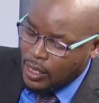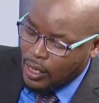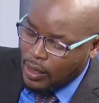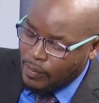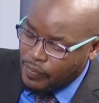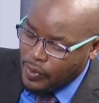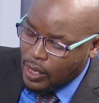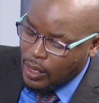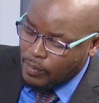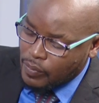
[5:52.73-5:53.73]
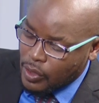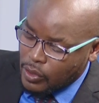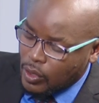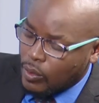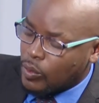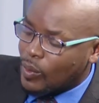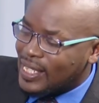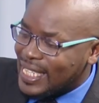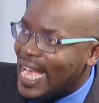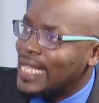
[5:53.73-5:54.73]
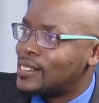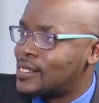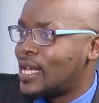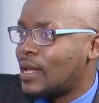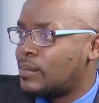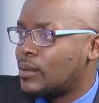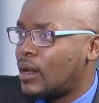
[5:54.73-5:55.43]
landscape,